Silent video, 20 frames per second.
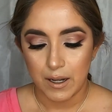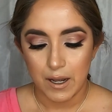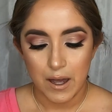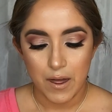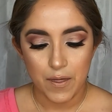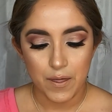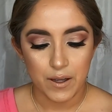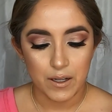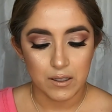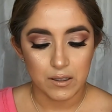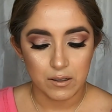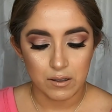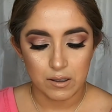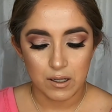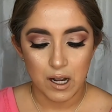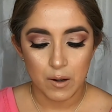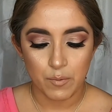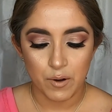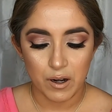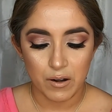And then to
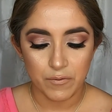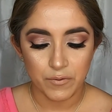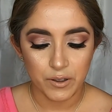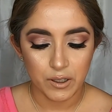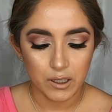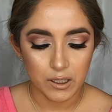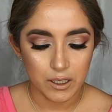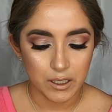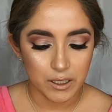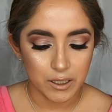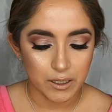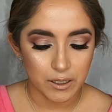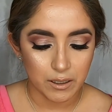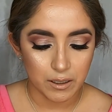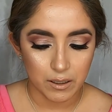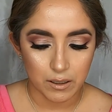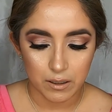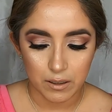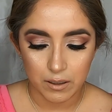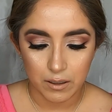top off the look,
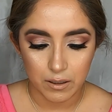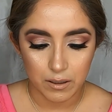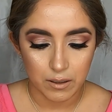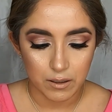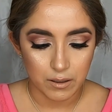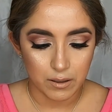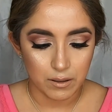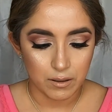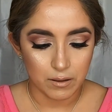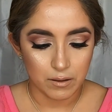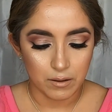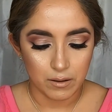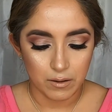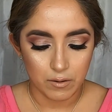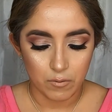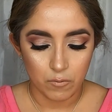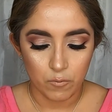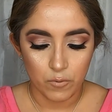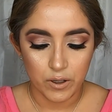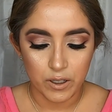
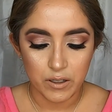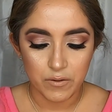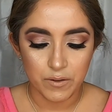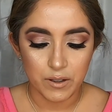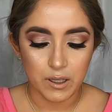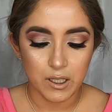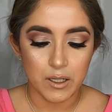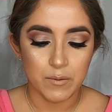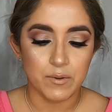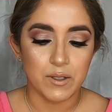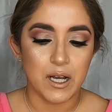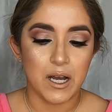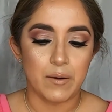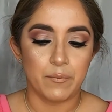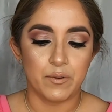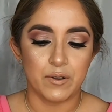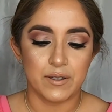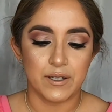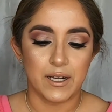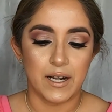one of the lip
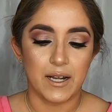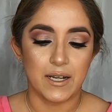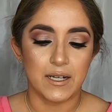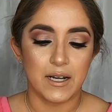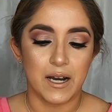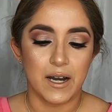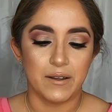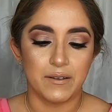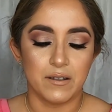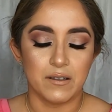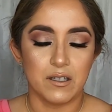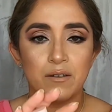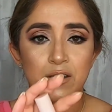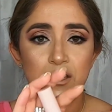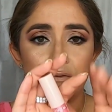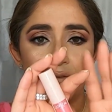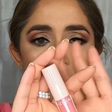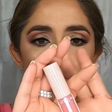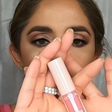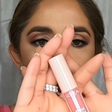toppers that I got, this
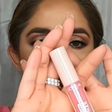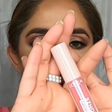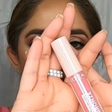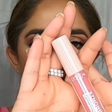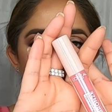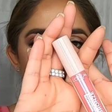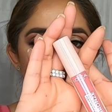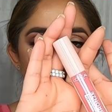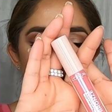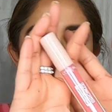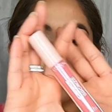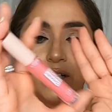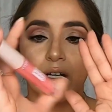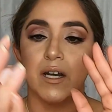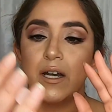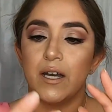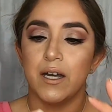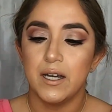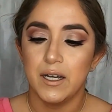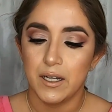is from L'Oreal.
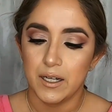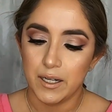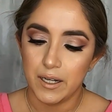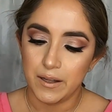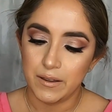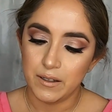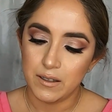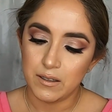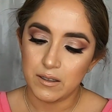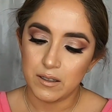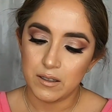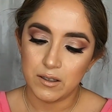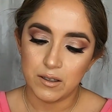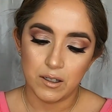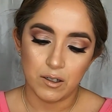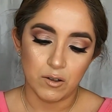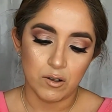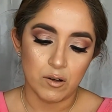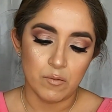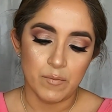And this is
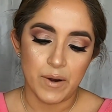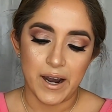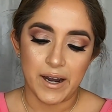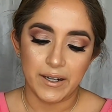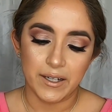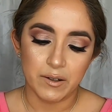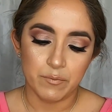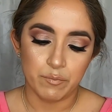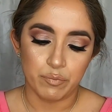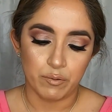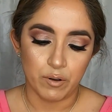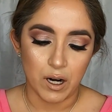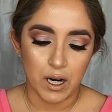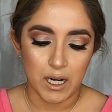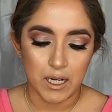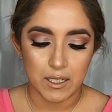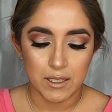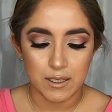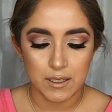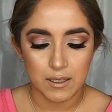their chromatic
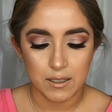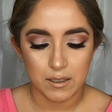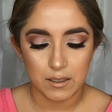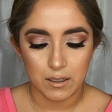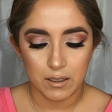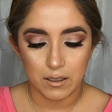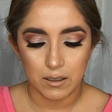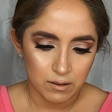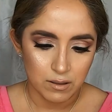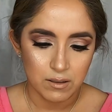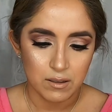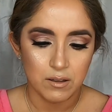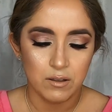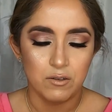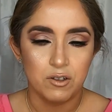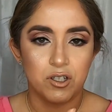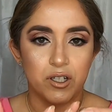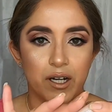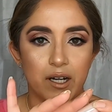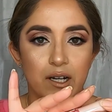bronze. This is in
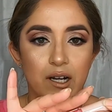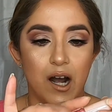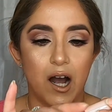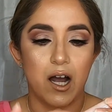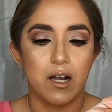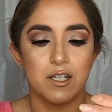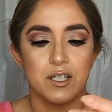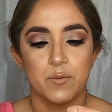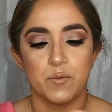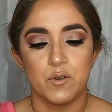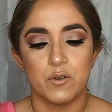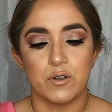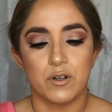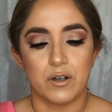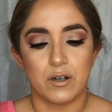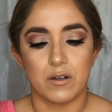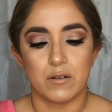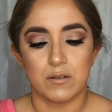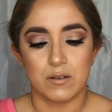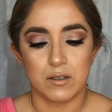their shade Cosmo
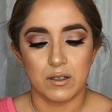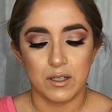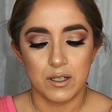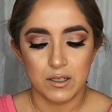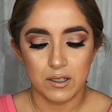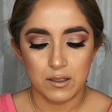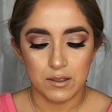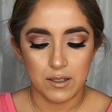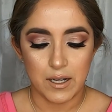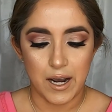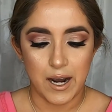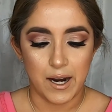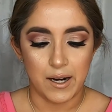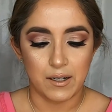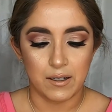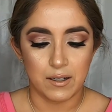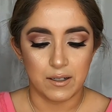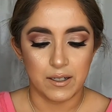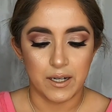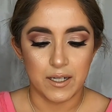Girl. So let's just
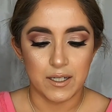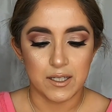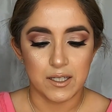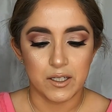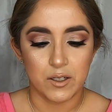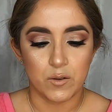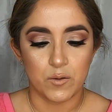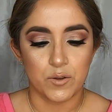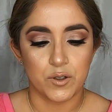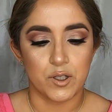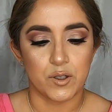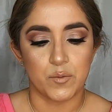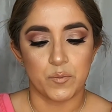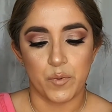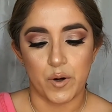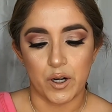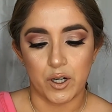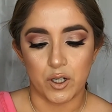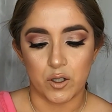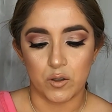add a nice little
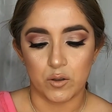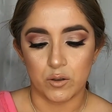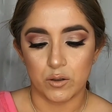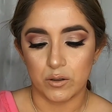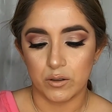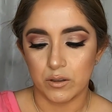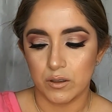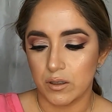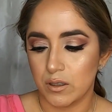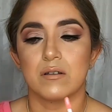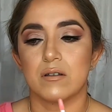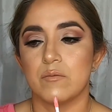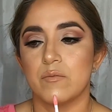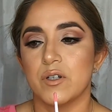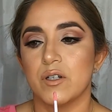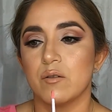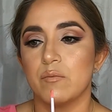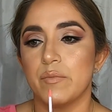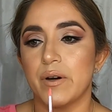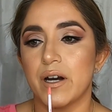sparkle to the
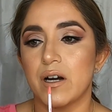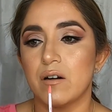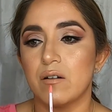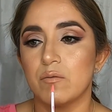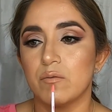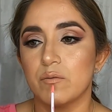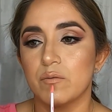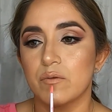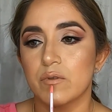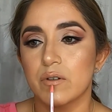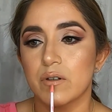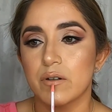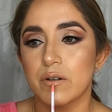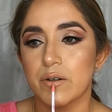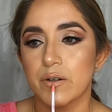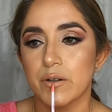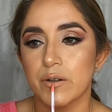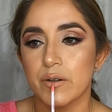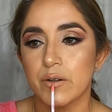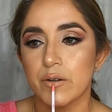middle pout.
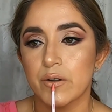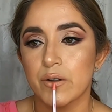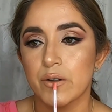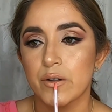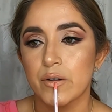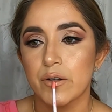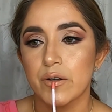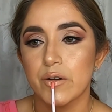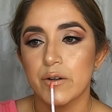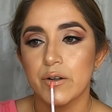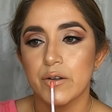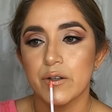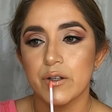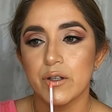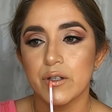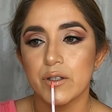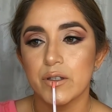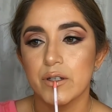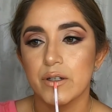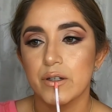
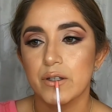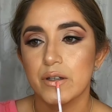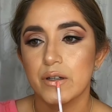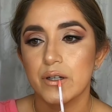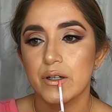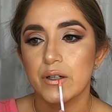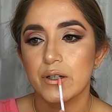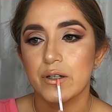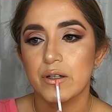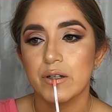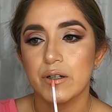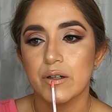Just like that.